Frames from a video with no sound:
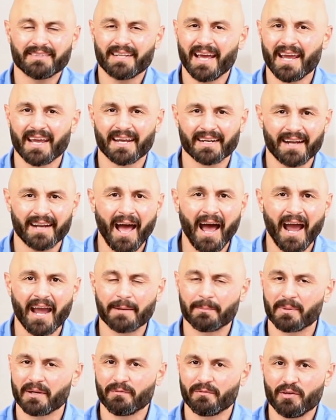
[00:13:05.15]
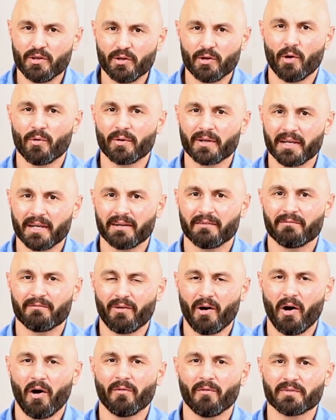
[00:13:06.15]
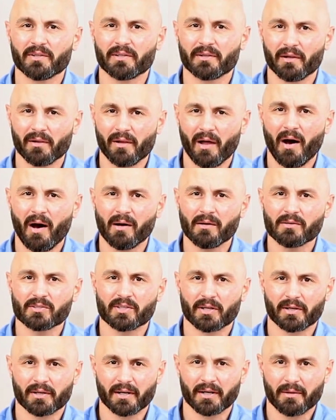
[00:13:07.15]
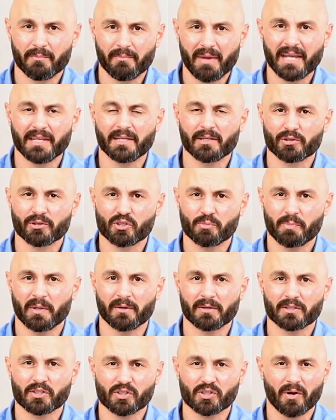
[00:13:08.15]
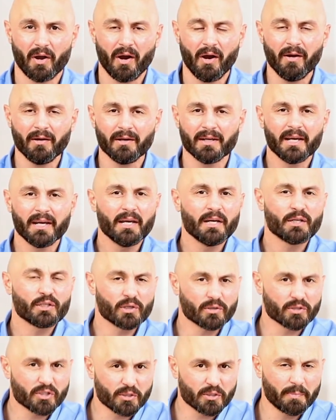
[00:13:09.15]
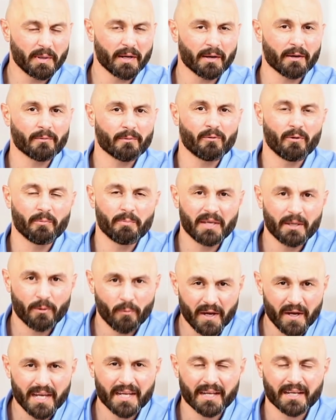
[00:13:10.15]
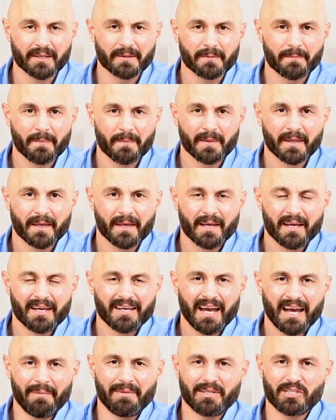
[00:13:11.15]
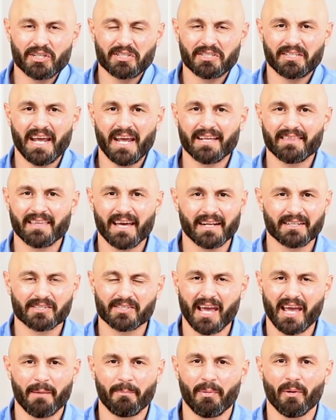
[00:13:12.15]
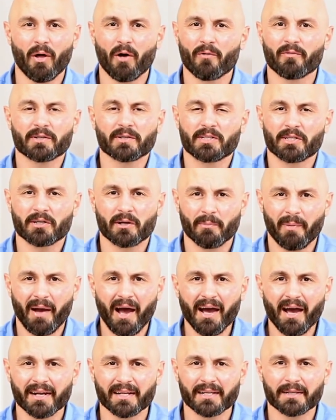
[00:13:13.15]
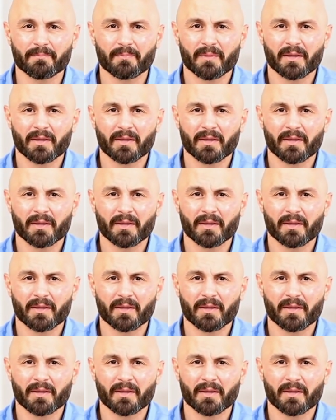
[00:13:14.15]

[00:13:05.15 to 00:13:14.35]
day and night, but if you don't get involved in the laws that are going to make your spirit strong, your spirit will be weak. I mean, just take that example over to your body.